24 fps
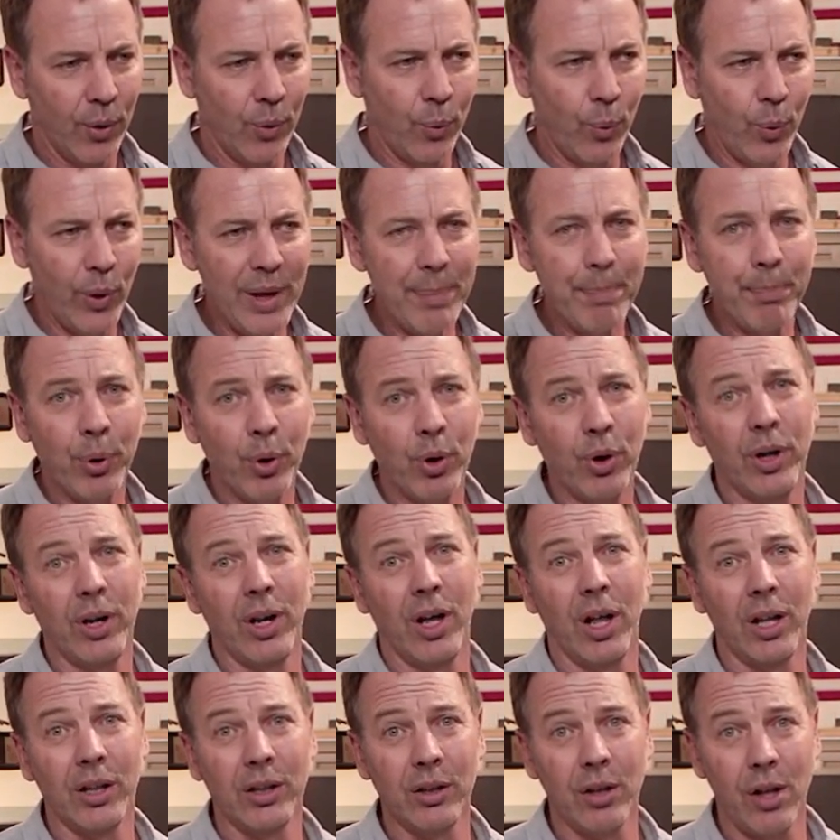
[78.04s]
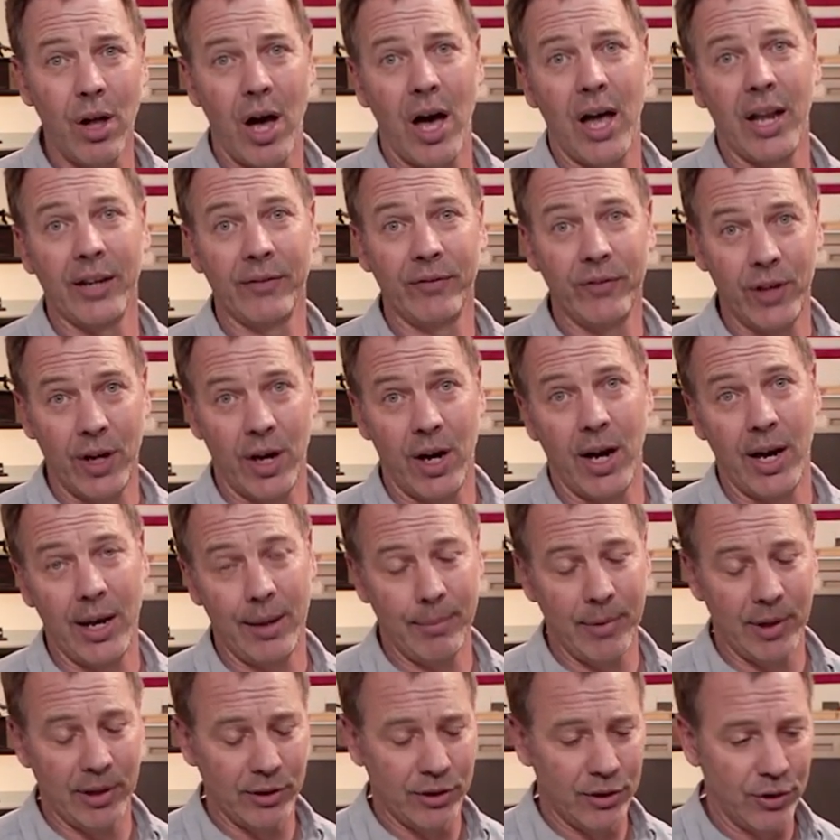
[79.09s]
we put a lot of
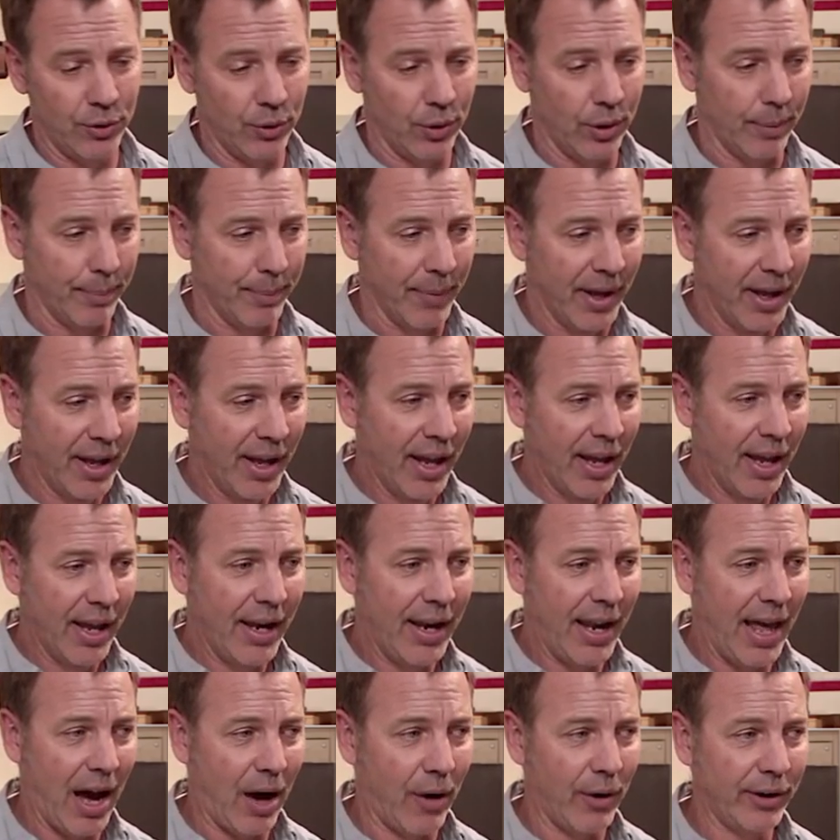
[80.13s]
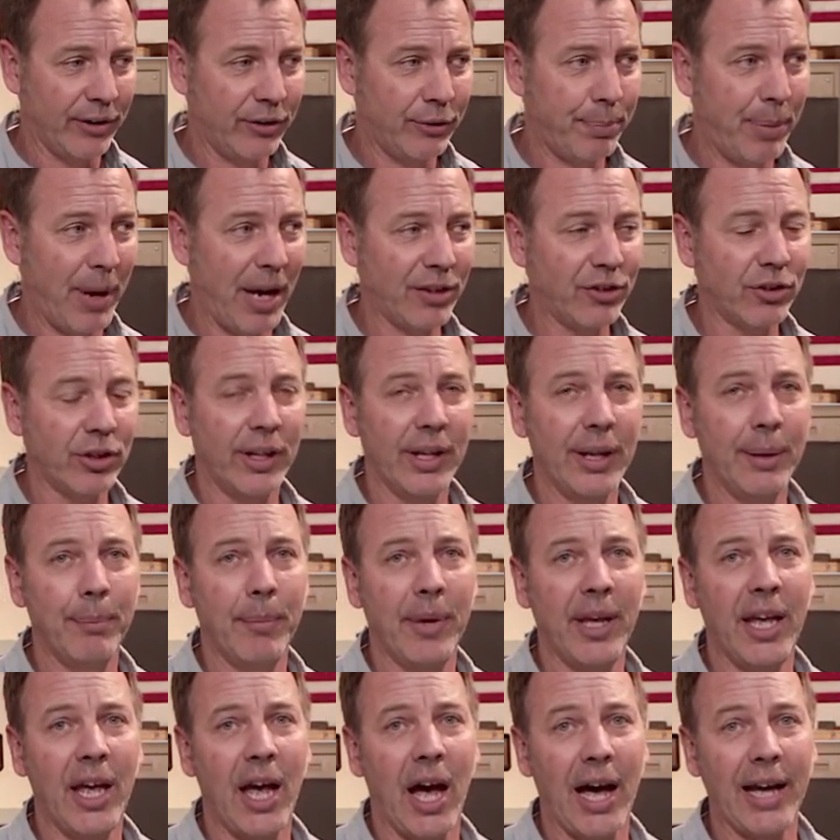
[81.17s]
time into them. Now, especially
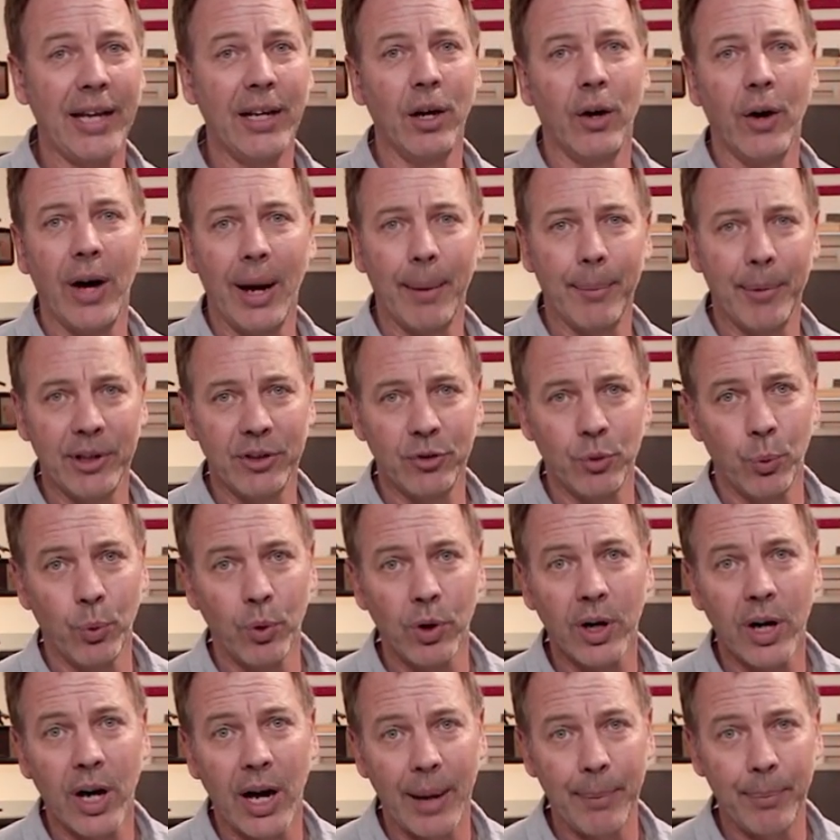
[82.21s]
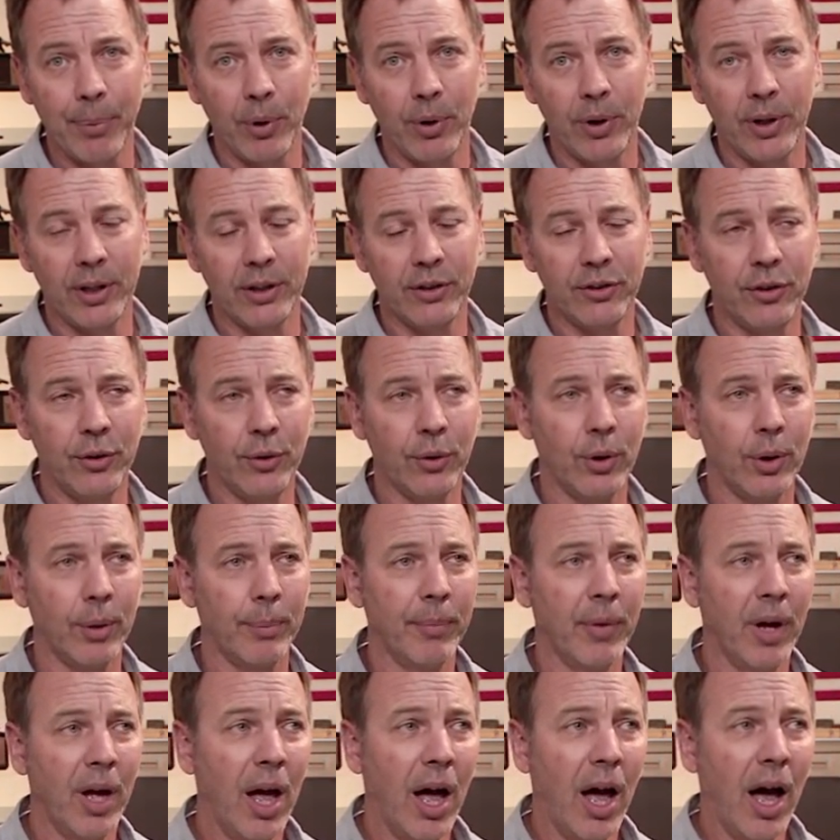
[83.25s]
me, I know how much work I put into
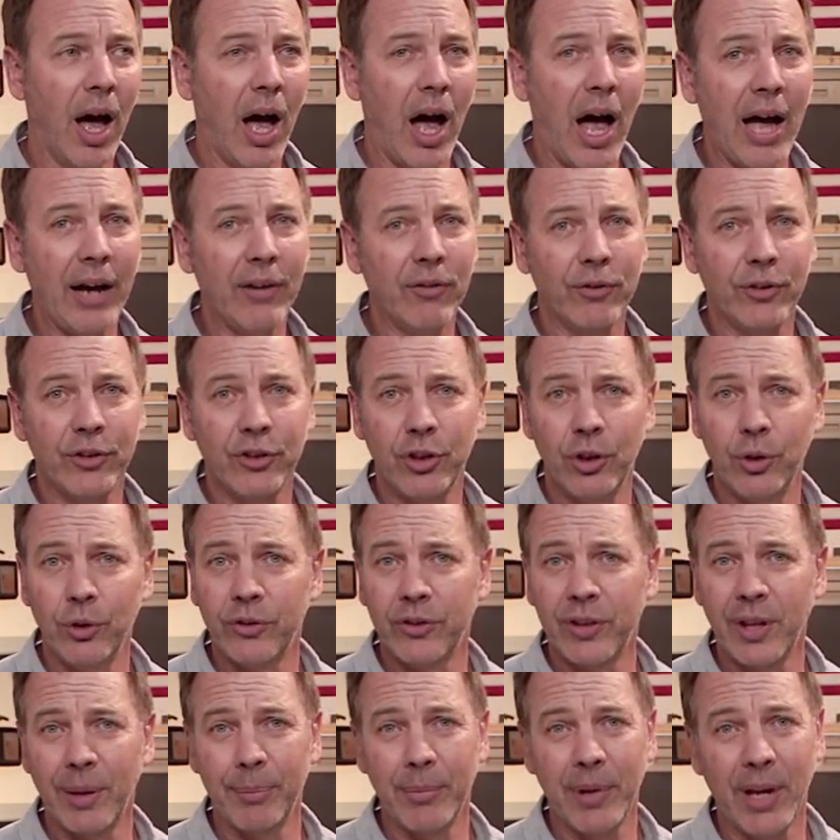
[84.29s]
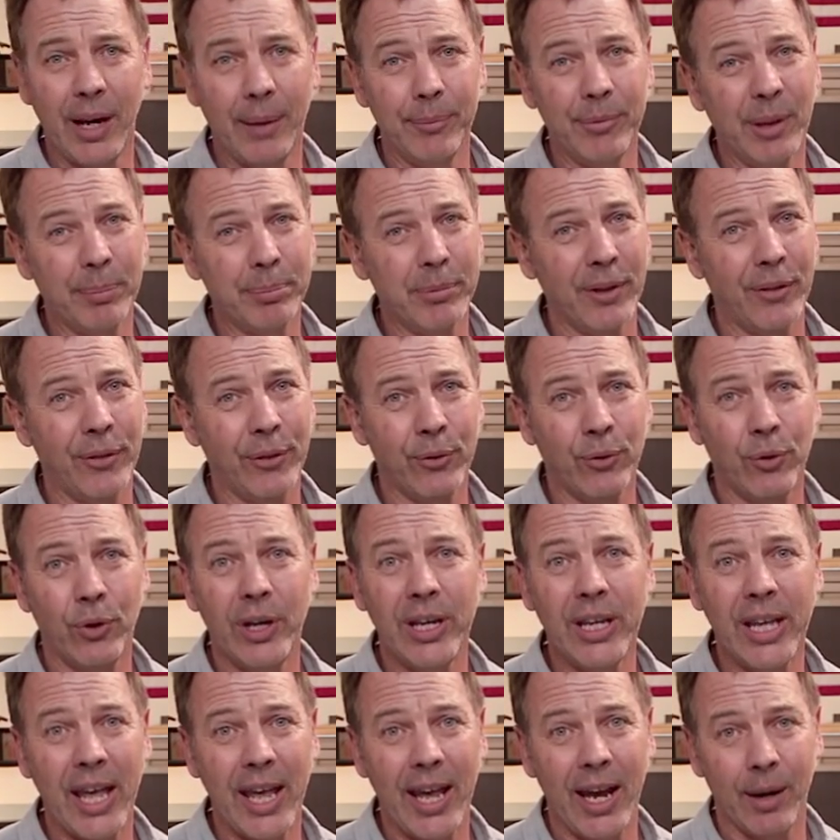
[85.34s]
them. I shoot sometimes up to
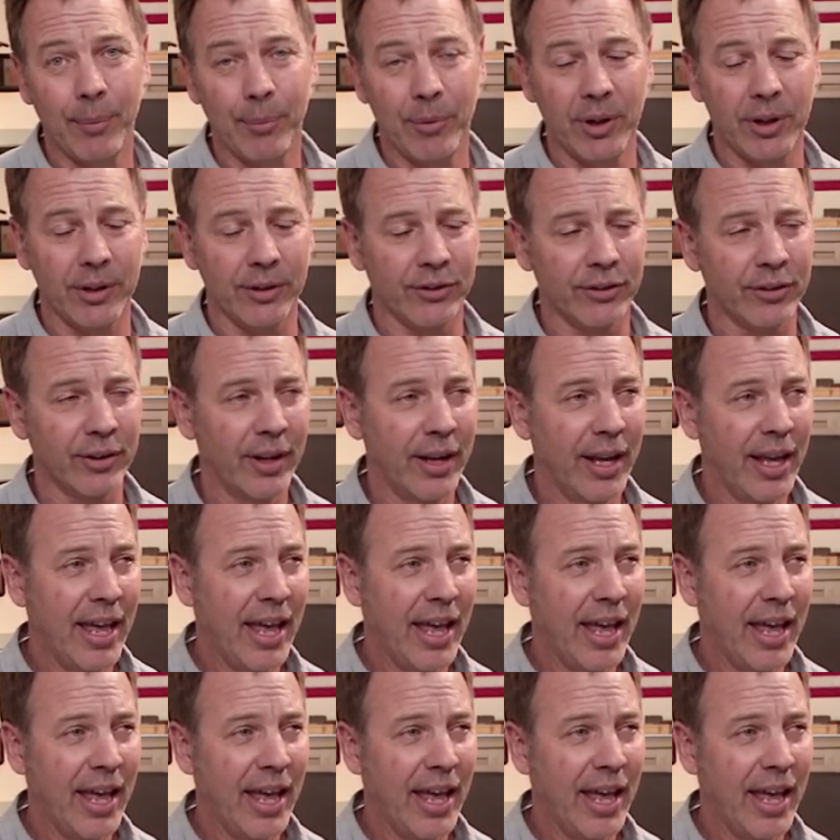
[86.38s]
three cameras.